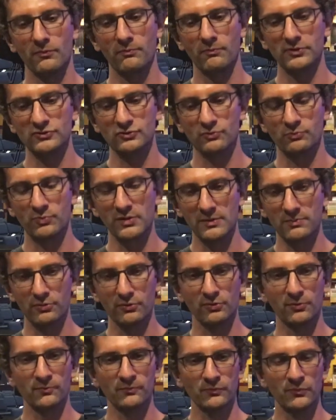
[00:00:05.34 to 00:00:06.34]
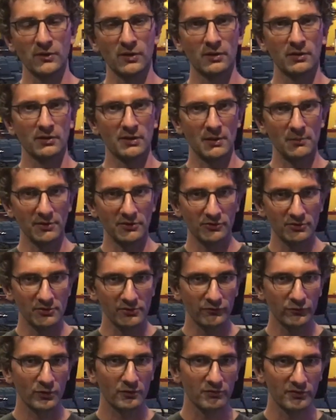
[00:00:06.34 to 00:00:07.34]
a bunch of people coming to the
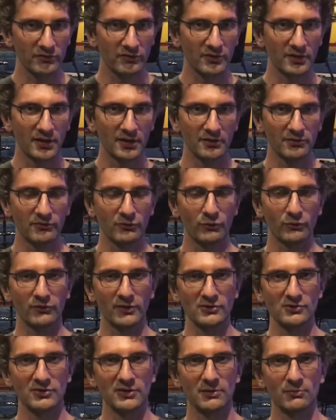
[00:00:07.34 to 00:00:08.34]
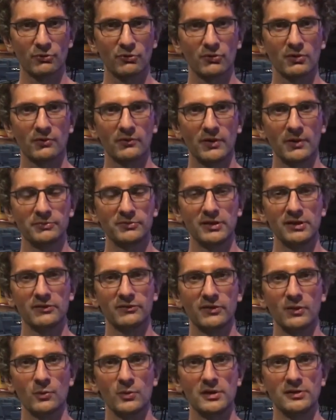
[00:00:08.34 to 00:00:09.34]
service again, so there's actually a number of updates
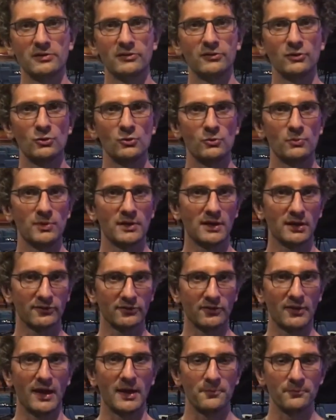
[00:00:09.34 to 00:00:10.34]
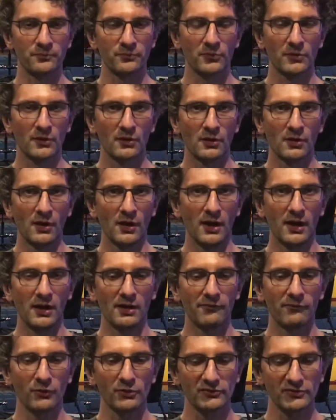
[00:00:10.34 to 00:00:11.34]
that we need to do because of that.
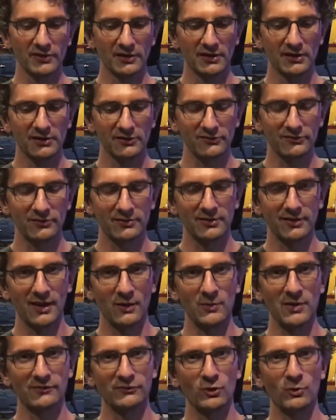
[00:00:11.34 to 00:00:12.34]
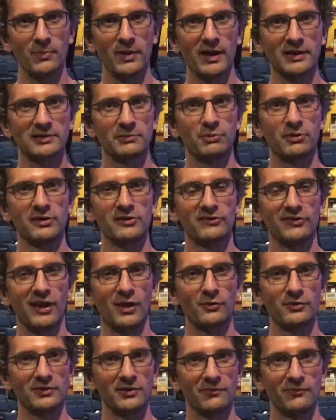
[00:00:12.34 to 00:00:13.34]
First thing is that we have to go back to putting
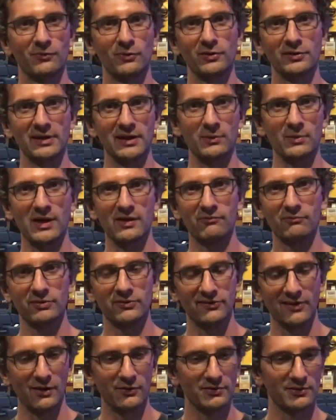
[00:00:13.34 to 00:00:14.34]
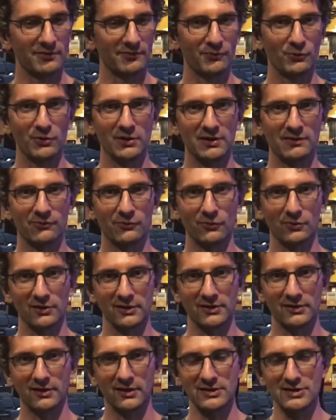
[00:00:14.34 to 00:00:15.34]
sound in the foyer. We haven't put sound in the foyer for
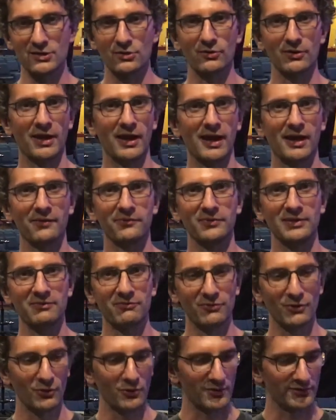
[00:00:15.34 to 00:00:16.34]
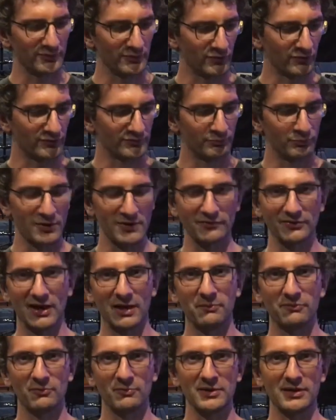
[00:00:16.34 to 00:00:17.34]
like a year and a half. Even though there's those brief
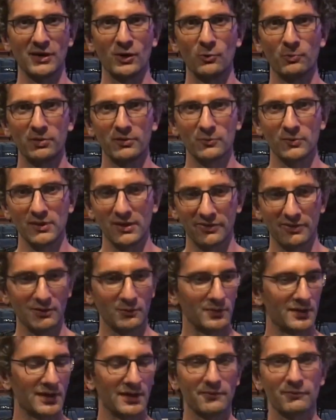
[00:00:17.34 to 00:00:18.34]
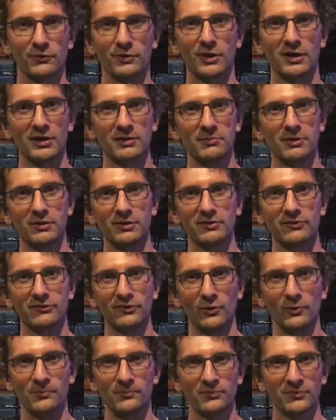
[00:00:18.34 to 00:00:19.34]
times of being open, we think we kind of forgot about it.
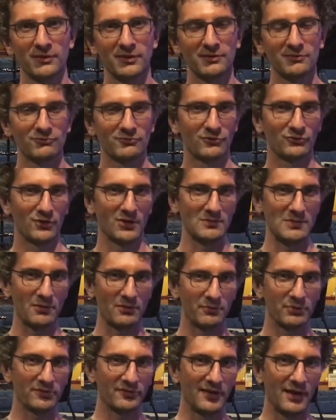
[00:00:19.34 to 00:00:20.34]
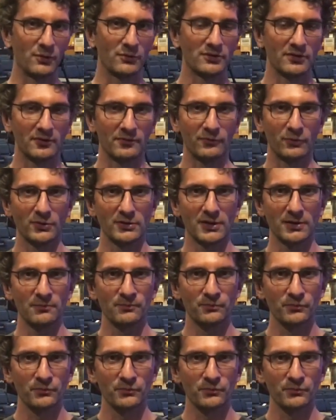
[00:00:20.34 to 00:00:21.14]
So just try to remember to put sound in the foyer.